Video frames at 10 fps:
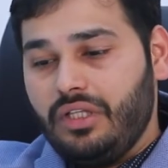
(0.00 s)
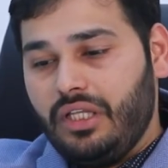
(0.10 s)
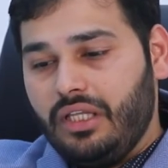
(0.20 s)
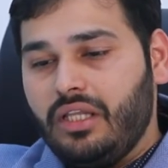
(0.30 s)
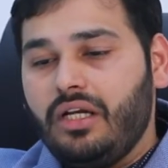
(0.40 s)

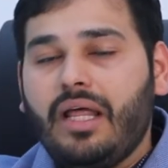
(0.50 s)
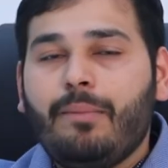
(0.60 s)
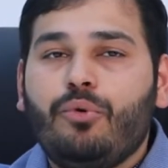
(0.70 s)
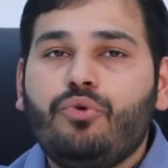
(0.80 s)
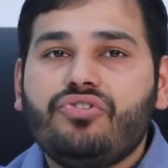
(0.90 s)
that
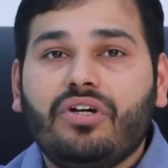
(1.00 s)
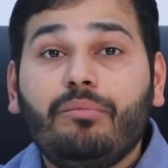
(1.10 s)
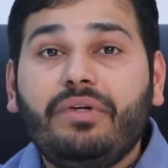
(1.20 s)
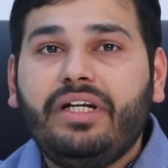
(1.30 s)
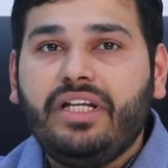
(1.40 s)
approach
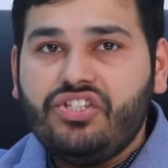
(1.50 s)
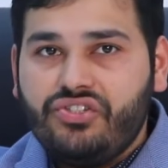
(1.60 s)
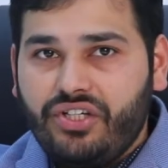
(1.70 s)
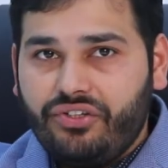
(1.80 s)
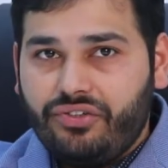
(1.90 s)
completely
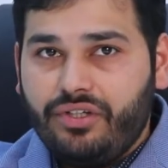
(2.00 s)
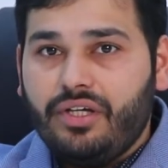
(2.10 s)
changed.